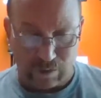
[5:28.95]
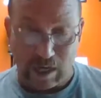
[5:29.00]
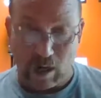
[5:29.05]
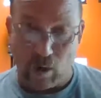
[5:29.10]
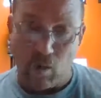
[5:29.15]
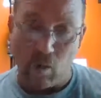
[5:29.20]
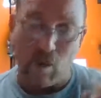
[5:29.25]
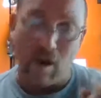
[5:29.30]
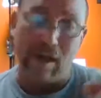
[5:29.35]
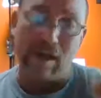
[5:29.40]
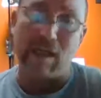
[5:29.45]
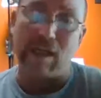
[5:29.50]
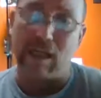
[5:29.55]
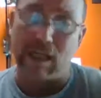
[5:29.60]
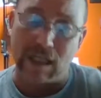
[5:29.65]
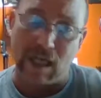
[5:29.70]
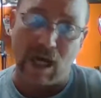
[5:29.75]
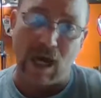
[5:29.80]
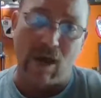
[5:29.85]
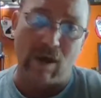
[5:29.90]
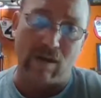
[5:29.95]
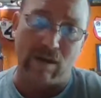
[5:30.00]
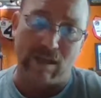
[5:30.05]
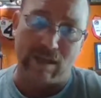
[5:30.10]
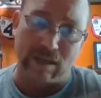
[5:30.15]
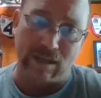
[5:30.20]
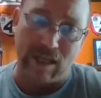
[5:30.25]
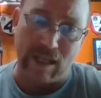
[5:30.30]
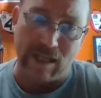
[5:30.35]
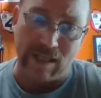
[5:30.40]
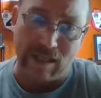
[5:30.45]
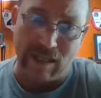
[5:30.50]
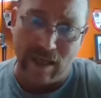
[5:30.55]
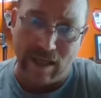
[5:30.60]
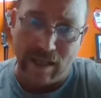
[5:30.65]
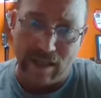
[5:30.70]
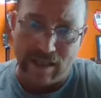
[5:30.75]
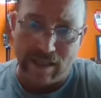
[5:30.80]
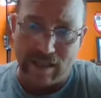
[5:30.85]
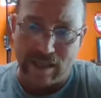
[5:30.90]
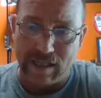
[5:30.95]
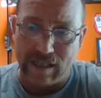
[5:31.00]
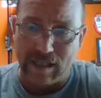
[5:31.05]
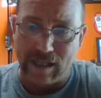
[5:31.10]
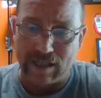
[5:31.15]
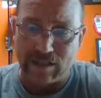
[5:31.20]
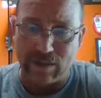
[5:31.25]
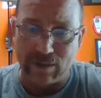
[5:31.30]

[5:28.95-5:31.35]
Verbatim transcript: We got one to go, and and and the uh,